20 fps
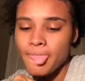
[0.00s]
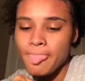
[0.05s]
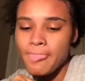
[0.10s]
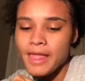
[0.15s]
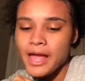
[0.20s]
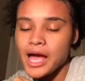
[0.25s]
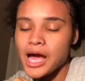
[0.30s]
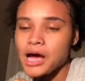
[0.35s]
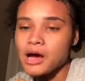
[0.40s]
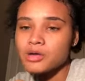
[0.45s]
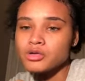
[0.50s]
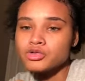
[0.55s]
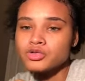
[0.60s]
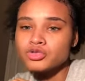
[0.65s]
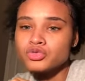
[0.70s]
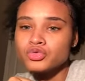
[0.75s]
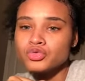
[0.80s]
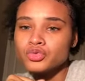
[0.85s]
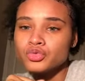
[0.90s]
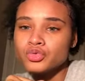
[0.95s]
how
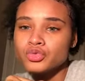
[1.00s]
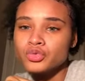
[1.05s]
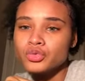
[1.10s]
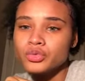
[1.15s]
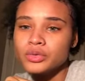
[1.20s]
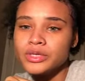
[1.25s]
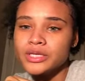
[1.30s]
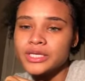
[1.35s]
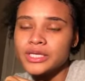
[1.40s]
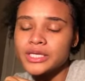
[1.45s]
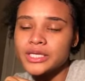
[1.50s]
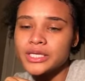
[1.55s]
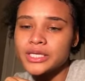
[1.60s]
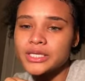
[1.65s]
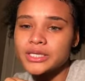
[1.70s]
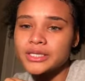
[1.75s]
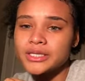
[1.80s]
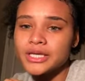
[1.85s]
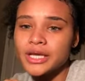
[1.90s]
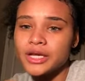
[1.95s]
to
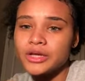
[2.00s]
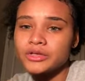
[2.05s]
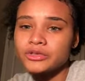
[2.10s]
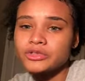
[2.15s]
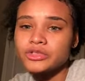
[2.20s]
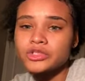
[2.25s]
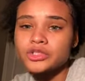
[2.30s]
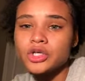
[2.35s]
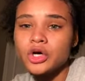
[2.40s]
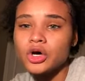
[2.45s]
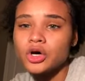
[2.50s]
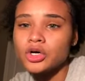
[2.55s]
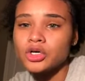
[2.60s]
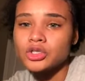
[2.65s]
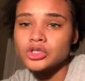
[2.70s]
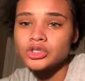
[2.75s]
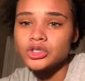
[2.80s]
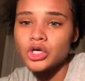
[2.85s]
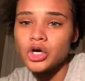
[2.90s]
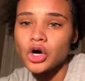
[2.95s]
get your
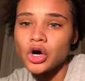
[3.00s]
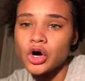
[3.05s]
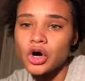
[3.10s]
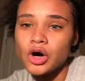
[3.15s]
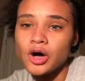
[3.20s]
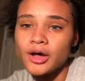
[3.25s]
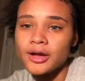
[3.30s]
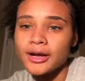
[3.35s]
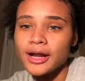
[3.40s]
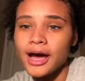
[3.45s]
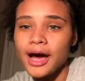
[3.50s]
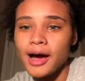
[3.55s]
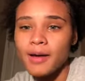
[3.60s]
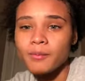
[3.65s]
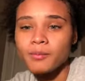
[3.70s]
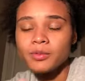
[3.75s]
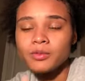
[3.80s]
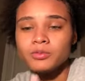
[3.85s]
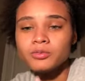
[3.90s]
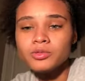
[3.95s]
songs on
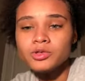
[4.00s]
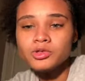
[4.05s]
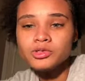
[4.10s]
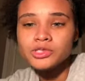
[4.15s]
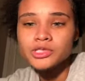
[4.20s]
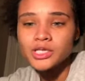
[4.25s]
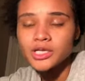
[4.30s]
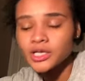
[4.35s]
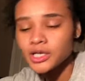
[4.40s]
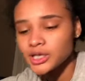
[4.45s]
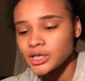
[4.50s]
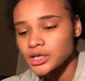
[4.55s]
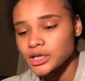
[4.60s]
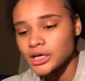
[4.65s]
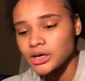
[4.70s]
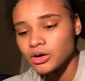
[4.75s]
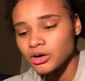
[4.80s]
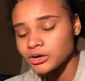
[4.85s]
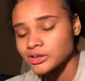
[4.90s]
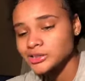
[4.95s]
Apple Music,
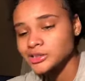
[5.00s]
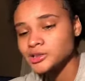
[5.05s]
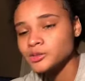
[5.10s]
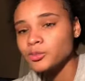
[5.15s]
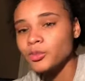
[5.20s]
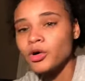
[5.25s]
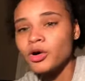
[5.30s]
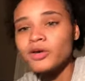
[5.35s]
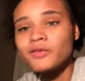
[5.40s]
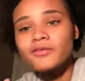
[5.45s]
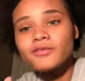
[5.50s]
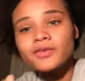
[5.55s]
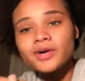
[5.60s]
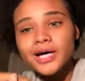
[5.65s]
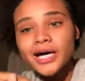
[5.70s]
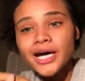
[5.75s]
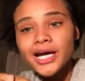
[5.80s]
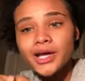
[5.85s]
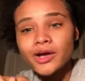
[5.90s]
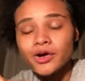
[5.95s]
on
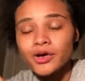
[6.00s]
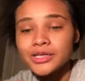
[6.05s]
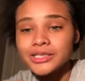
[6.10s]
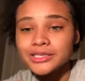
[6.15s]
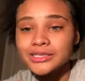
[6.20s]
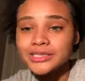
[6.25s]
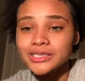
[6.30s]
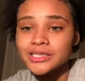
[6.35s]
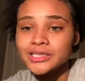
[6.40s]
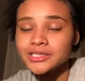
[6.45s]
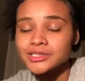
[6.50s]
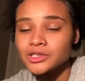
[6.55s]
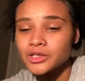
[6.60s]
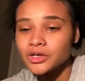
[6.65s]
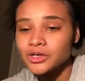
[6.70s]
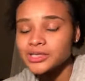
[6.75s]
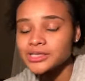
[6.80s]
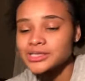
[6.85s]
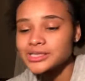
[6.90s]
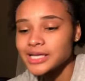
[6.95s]
Spotify, on
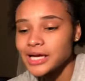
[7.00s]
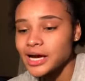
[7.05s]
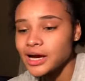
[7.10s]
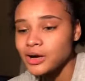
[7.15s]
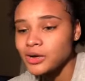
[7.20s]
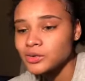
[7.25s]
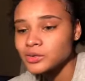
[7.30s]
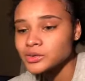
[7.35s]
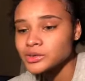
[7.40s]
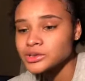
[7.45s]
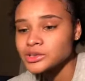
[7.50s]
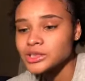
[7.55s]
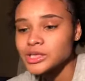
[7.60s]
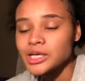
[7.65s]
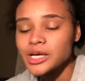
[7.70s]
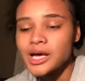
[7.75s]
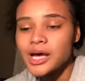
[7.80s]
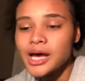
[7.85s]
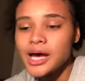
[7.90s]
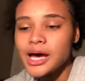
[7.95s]
TikTok Sounds,
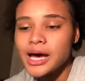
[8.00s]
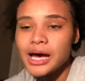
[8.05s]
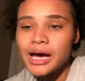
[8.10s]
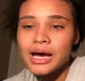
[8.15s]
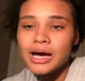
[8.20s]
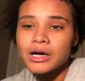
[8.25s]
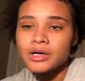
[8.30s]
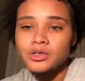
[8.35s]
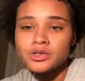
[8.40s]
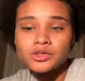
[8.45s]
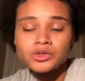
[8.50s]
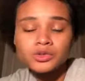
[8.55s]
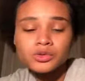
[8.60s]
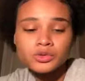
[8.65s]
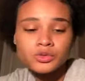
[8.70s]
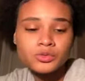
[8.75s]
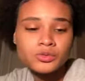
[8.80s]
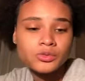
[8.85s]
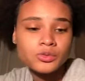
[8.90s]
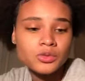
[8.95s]
how
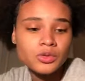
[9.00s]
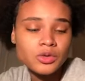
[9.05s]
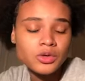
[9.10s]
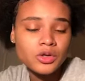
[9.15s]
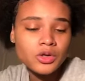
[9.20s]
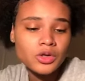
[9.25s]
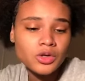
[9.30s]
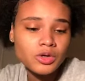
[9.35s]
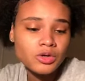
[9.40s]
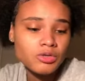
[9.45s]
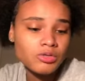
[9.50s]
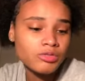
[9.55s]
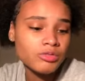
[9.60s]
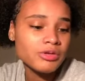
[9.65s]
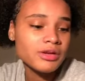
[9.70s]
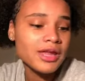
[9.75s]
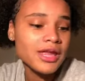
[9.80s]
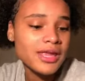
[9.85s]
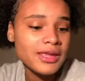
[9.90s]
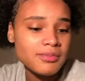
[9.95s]
to
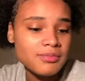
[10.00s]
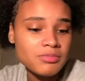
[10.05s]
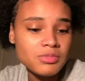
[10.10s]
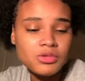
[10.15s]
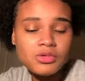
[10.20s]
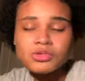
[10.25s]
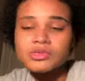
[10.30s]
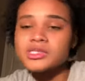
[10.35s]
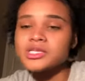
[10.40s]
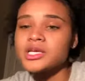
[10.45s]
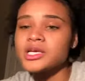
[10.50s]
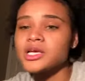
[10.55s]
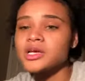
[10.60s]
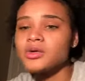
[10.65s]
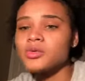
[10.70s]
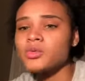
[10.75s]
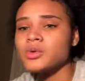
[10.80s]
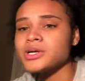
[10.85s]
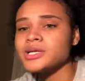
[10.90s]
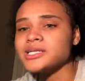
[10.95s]
create
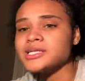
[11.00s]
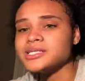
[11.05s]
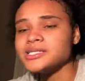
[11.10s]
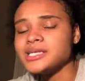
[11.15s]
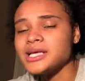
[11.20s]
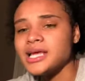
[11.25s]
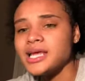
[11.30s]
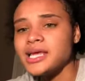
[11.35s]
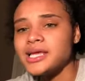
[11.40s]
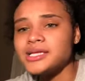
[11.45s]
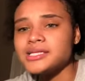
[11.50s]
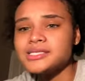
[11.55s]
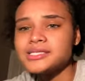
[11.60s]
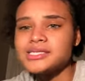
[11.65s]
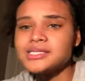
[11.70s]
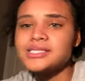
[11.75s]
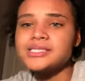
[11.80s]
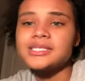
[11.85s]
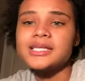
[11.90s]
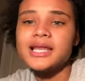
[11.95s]
music, what it takes,
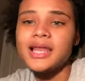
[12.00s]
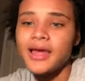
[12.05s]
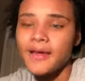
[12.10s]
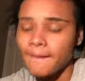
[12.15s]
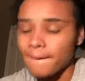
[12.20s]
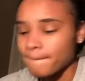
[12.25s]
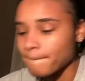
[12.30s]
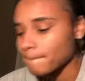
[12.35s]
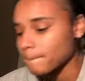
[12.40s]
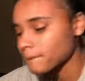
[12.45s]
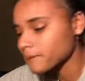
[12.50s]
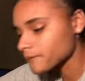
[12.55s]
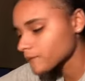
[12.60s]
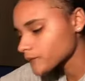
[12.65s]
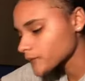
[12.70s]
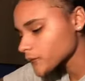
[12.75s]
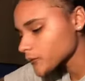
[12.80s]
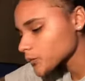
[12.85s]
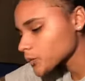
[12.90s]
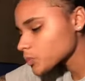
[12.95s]
this and that.
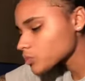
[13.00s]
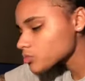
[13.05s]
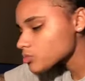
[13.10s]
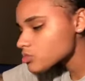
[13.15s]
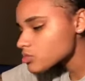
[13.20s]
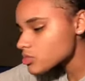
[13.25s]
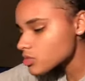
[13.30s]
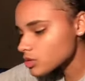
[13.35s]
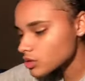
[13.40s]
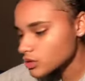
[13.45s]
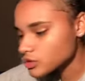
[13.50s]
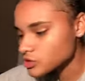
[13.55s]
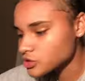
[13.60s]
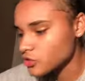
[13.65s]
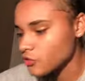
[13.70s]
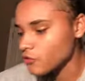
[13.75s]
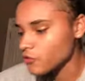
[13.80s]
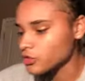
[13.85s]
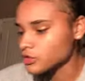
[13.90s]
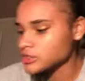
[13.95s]

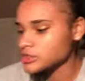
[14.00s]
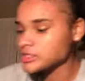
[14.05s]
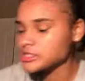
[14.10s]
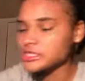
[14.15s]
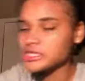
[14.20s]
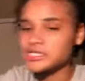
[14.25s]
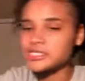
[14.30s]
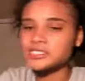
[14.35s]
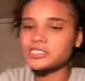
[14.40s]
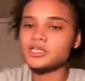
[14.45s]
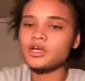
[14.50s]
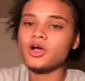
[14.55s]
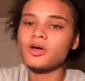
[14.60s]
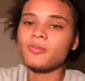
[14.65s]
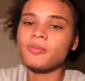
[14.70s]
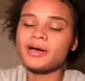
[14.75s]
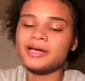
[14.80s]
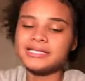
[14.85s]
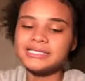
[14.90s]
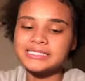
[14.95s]
So firstly, let's
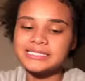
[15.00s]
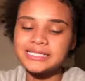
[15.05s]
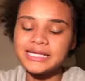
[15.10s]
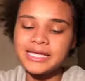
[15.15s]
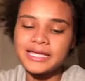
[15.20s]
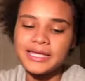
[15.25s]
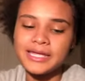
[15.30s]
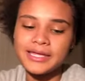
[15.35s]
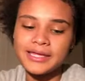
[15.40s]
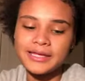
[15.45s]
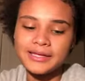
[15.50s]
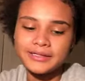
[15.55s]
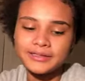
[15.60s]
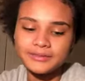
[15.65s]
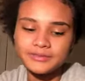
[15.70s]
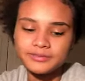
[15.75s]
start by saying